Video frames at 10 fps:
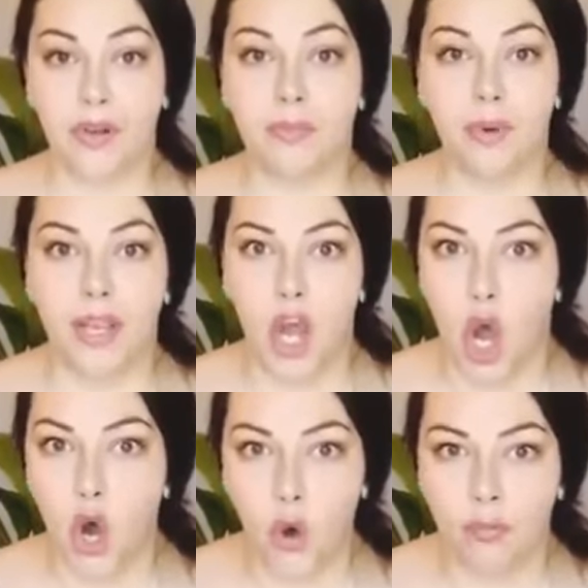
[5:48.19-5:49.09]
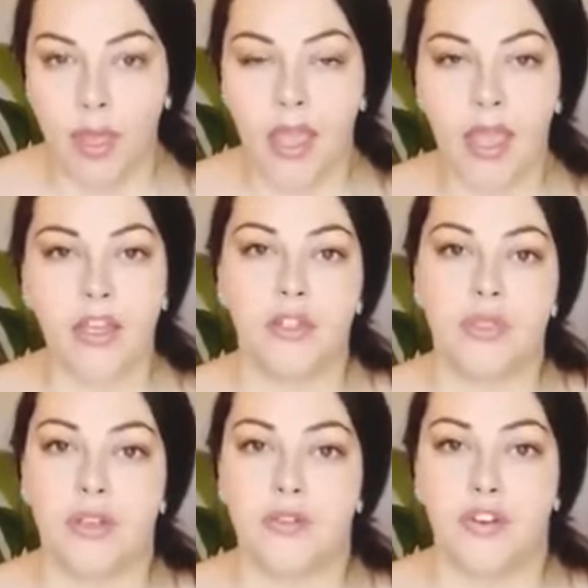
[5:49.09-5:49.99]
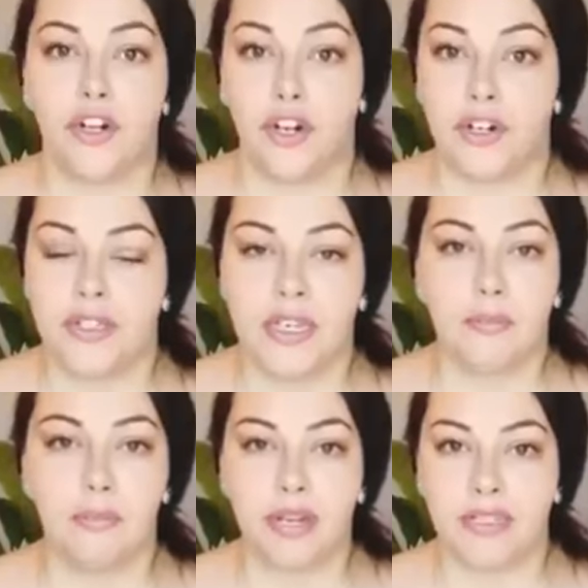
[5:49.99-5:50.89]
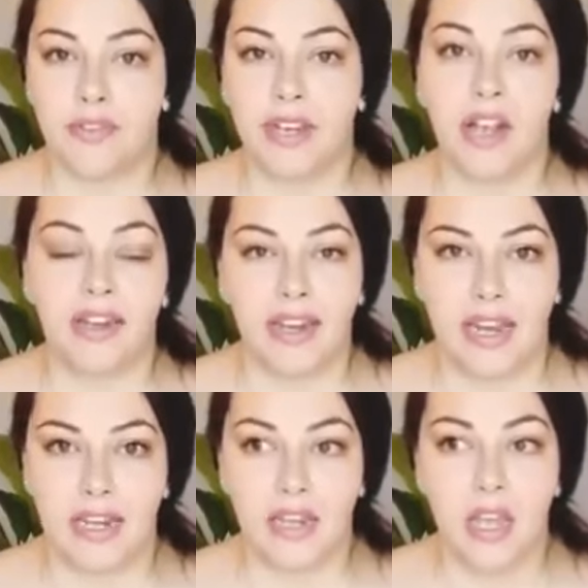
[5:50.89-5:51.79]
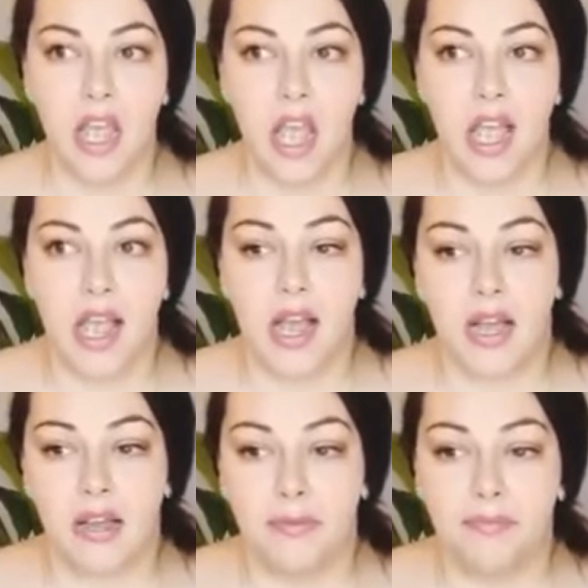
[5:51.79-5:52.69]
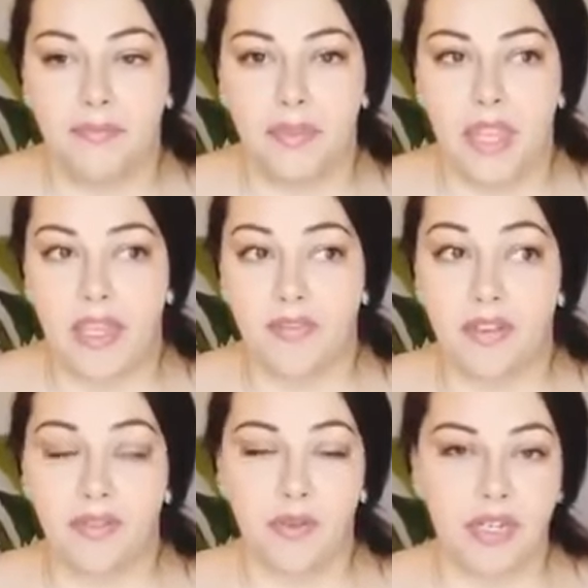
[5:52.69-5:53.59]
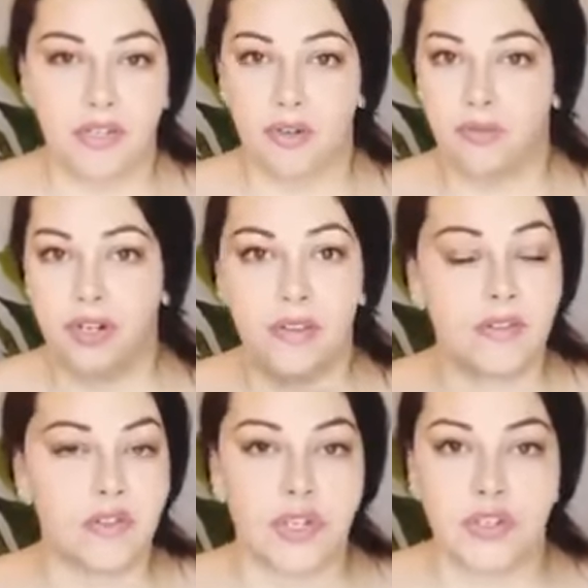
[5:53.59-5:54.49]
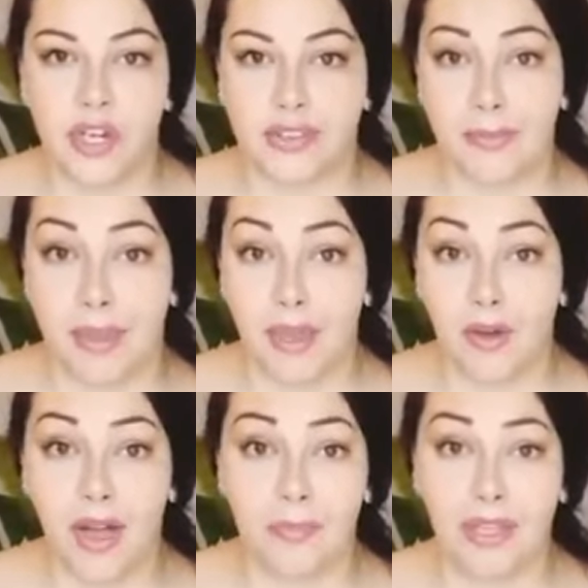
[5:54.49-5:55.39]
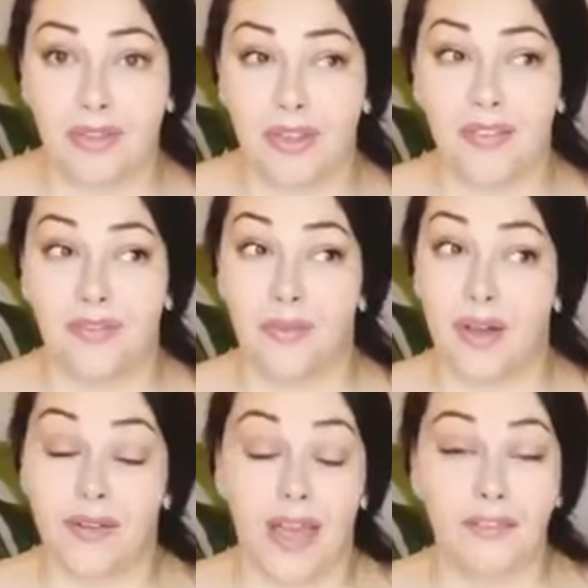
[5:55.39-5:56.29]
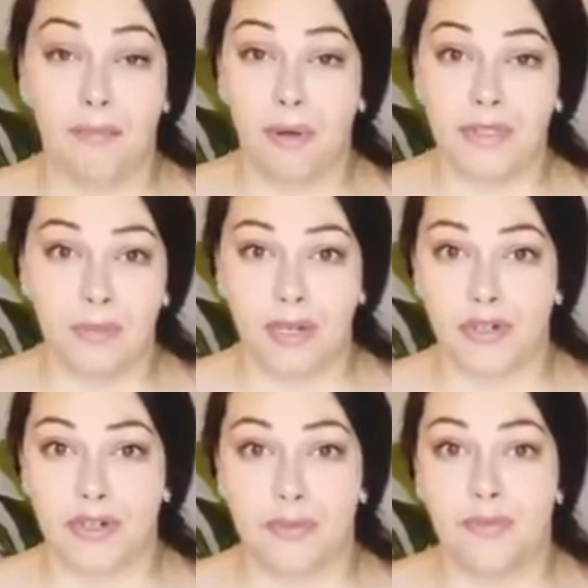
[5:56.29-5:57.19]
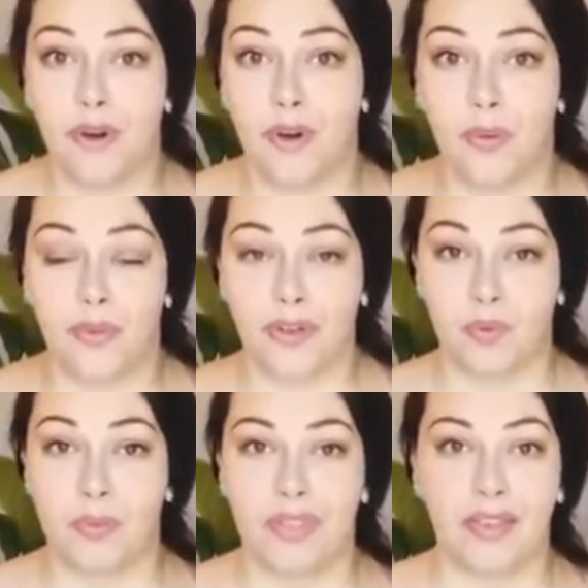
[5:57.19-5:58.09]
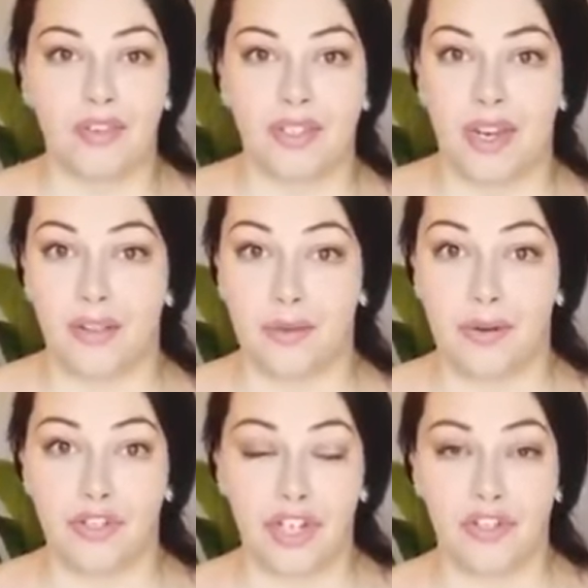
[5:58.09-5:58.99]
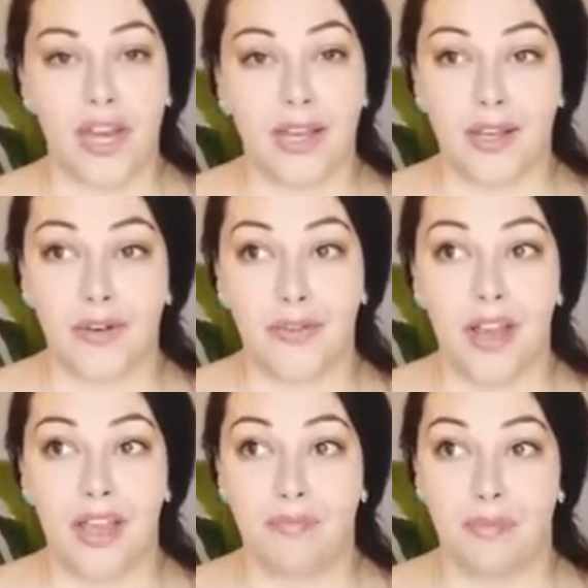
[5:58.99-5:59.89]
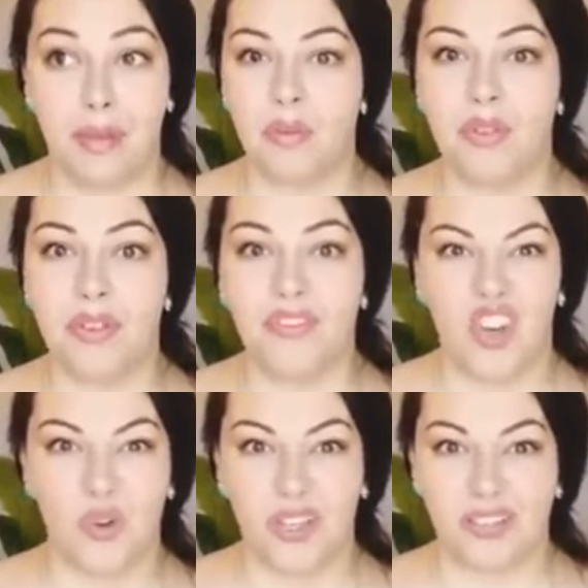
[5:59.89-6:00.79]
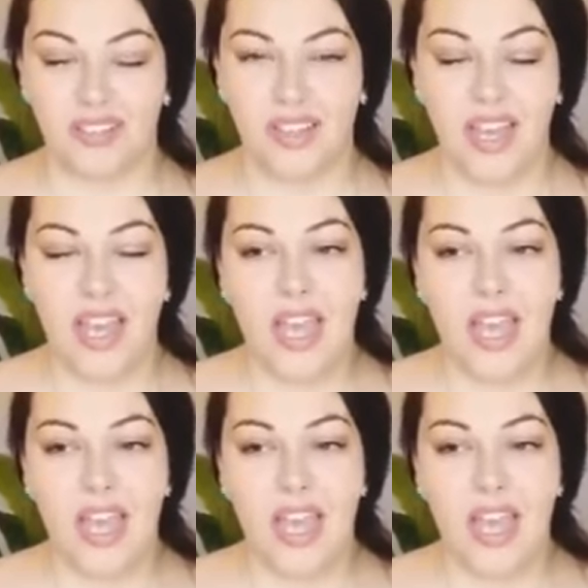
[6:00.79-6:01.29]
You can bring it home and use it for nursing, breastfeeding, a nightie. Even if you need to go run down the street and check the mail. I mean, if I've posted pictures before, there's women that just kind of throw a jean jacket over it and people don't even notice.